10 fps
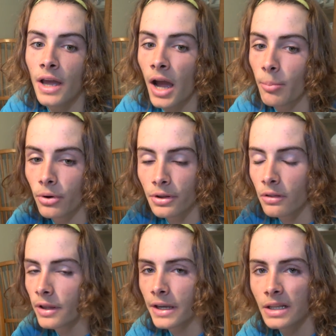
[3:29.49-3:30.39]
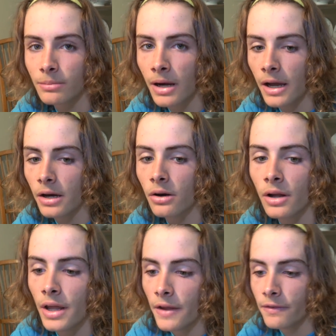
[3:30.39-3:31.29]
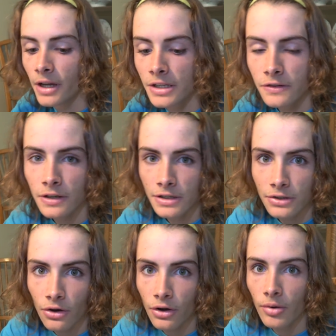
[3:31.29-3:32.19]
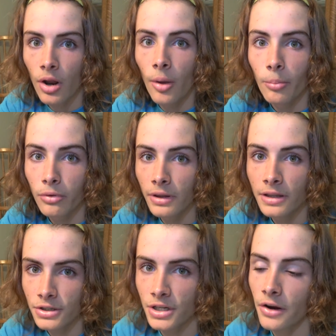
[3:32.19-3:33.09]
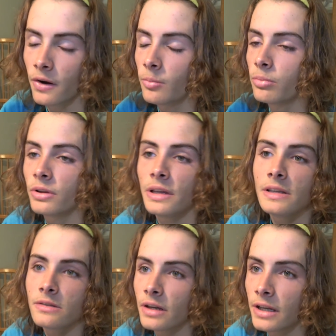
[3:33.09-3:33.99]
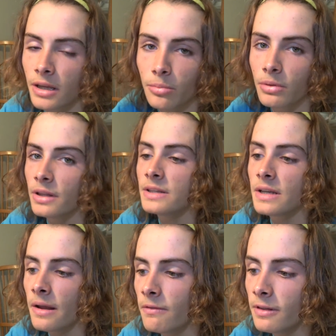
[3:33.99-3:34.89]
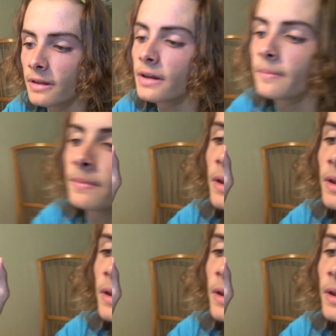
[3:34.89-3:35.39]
I put the link in the bio. If you guys already saw it, please share it, please like it, please everything.